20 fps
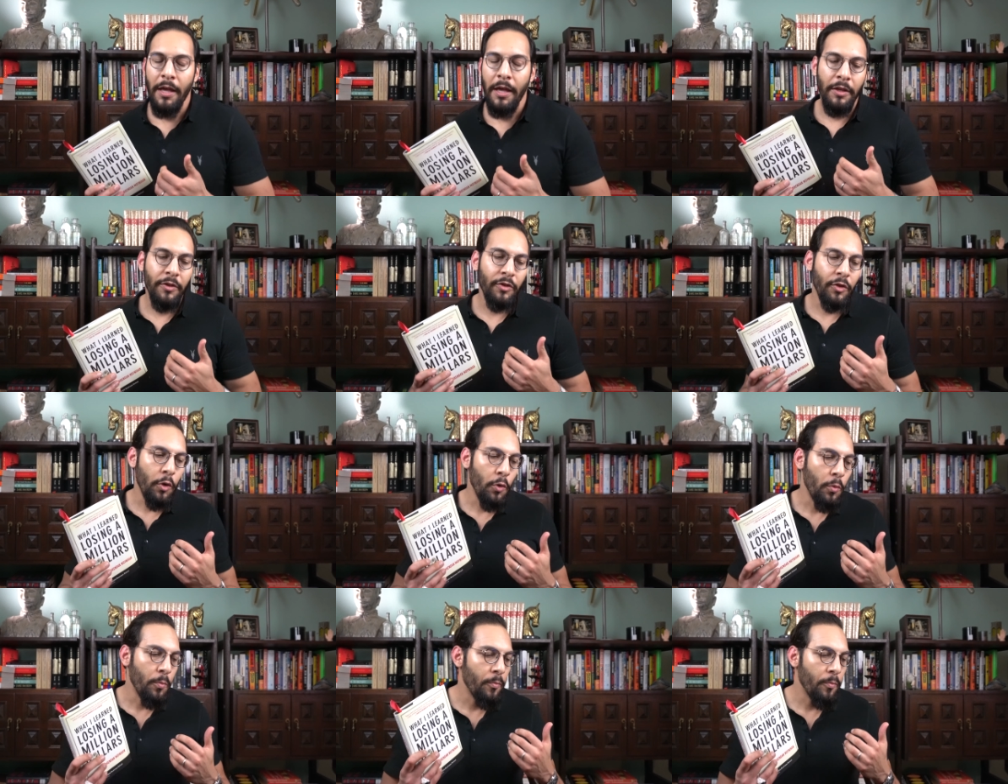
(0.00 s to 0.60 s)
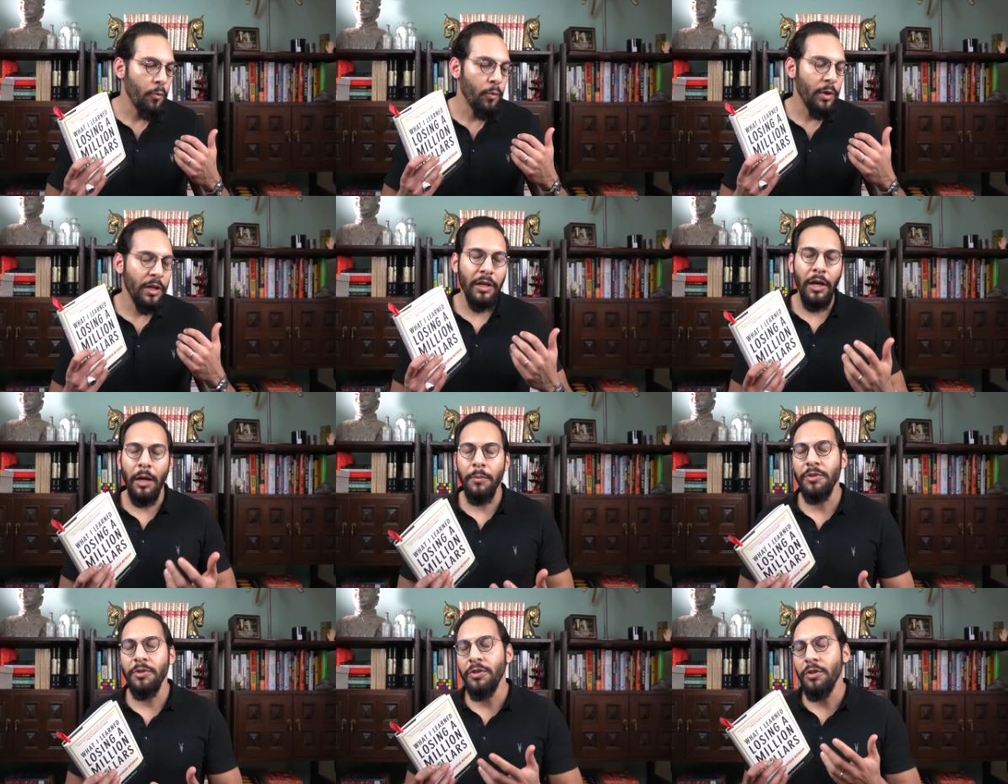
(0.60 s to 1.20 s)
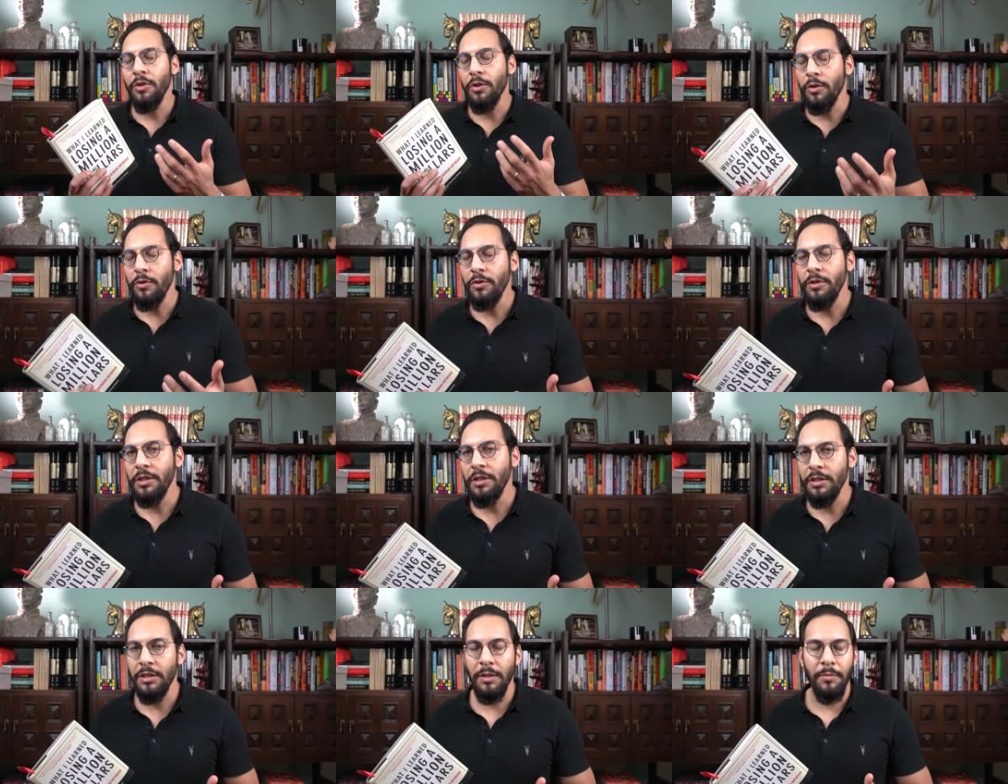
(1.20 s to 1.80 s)
So when it comes to
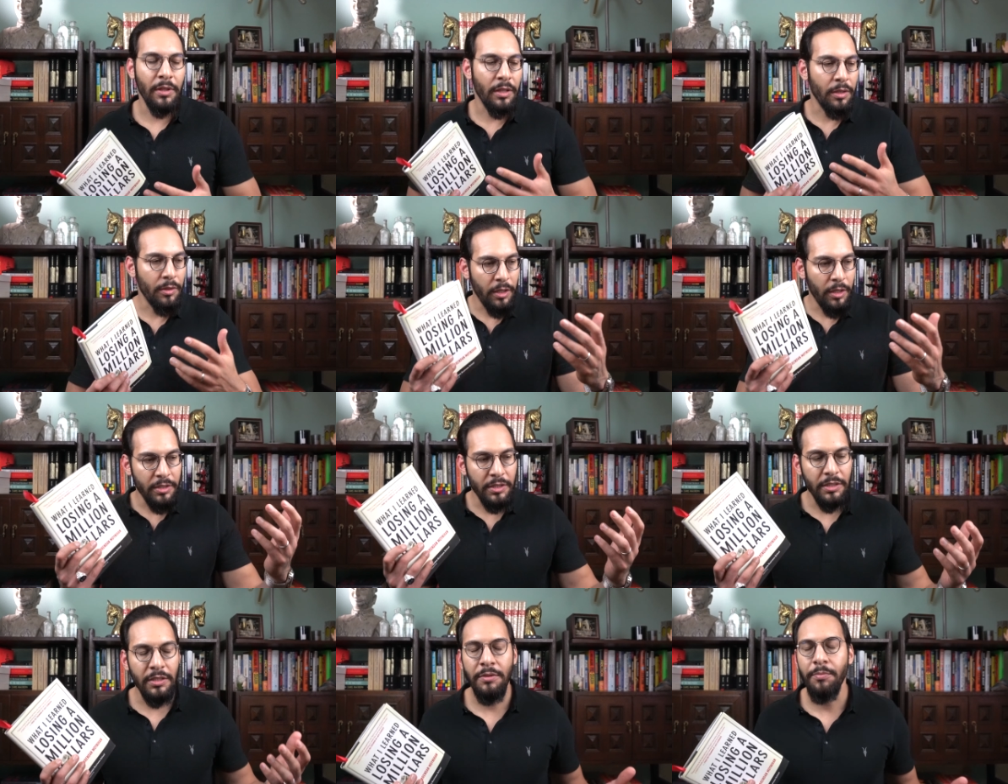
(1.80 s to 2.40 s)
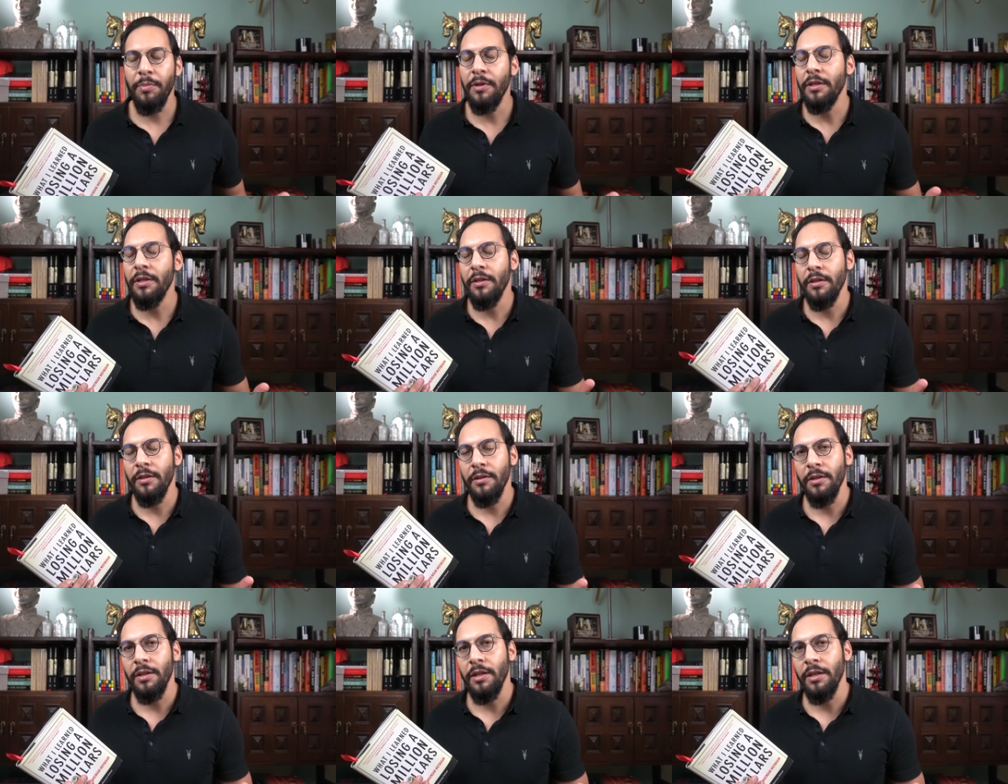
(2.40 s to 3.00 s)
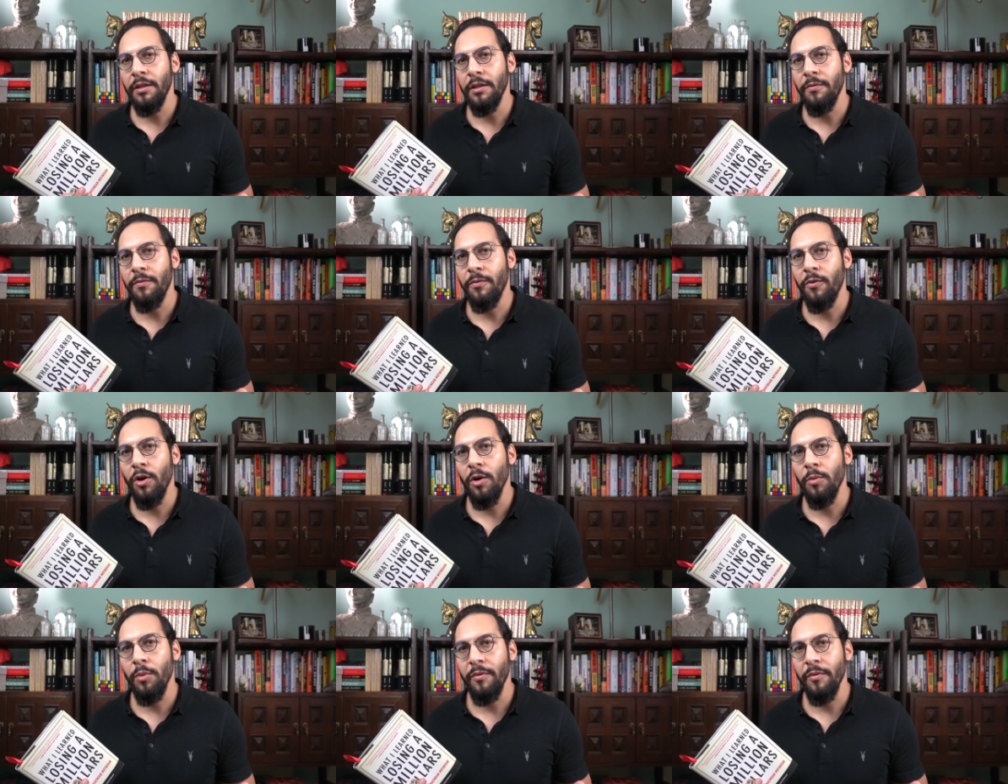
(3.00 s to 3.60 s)
losing something, let's put it in the, in the
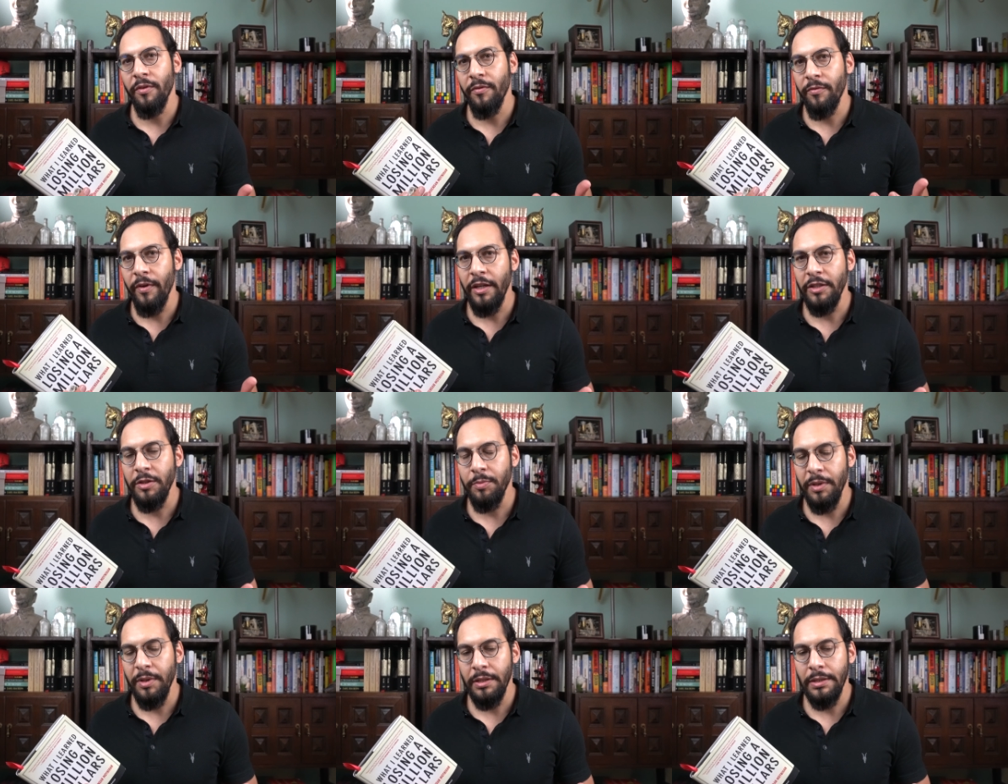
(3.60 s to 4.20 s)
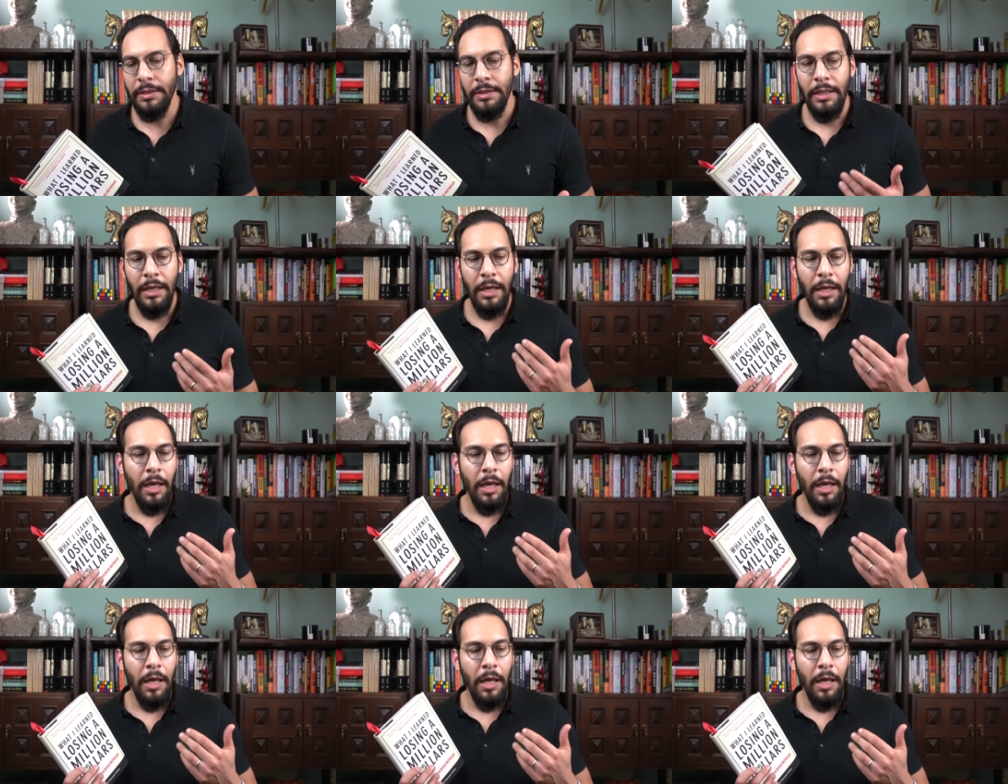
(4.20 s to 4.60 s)
form of investments.